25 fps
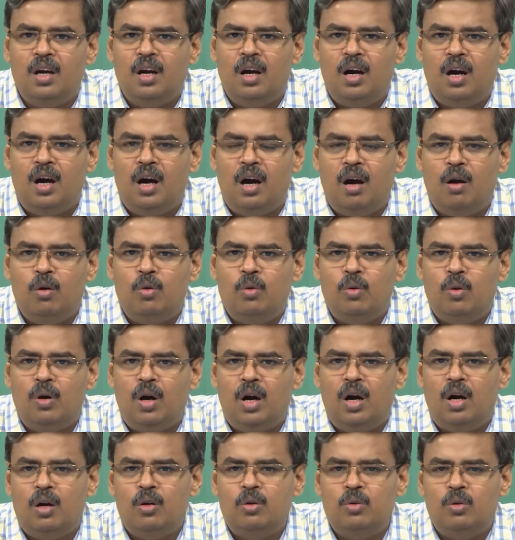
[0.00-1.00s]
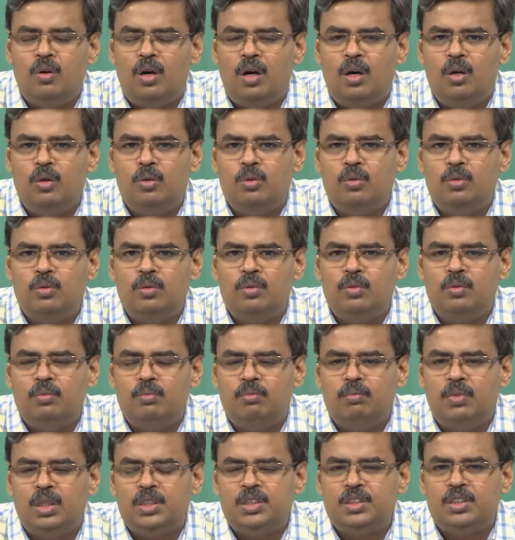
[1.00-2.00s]
how
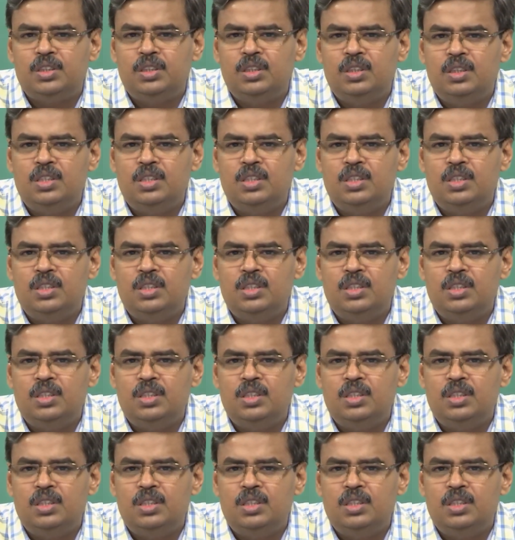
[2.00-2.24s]
much